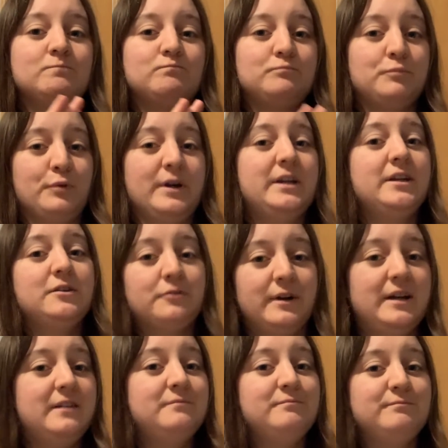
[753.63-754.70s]
pretty
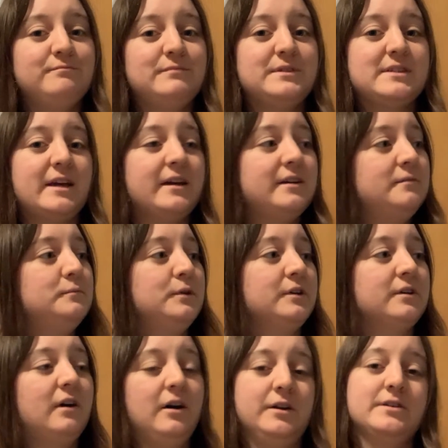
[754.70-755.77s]
great second book,
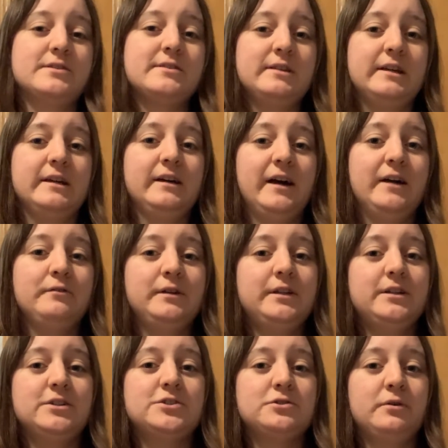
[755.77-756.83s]
honestly. I really
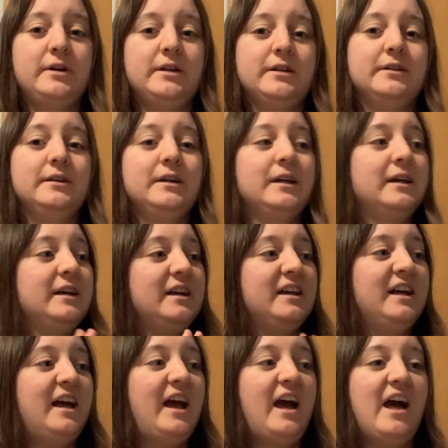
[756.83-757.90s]
enjoyed it.
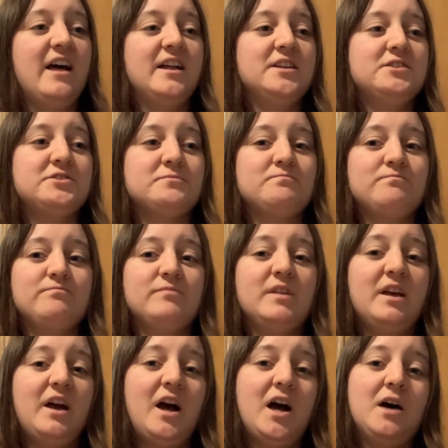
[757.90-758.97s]
And
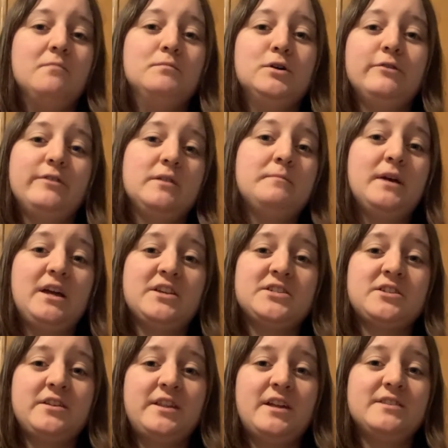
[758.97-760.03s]
a movie based
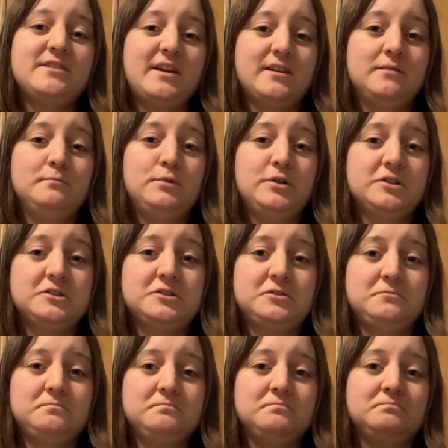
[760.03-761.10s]
on that second book
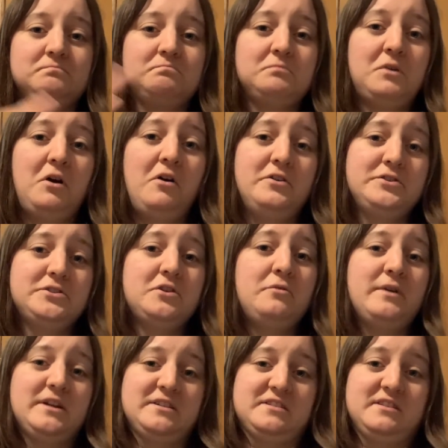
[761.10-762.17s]
also
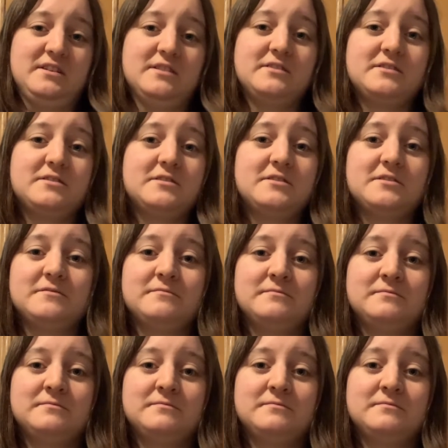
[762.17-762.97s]
exists.